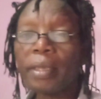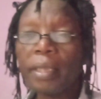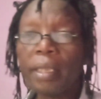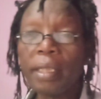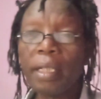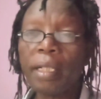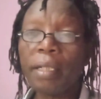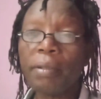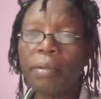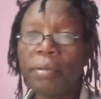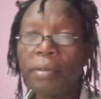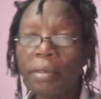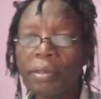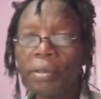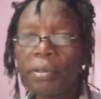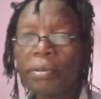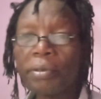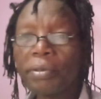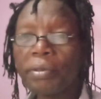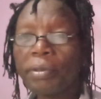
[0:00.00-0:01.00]
They are not
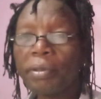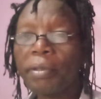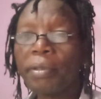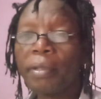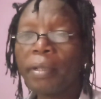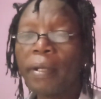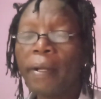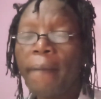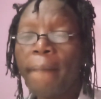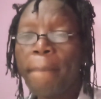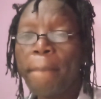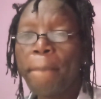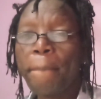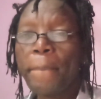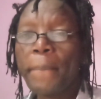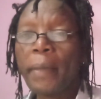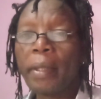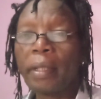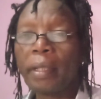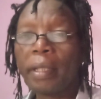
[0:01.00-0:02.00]
neutral,
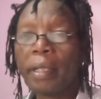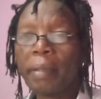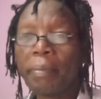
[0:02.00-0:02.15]
and they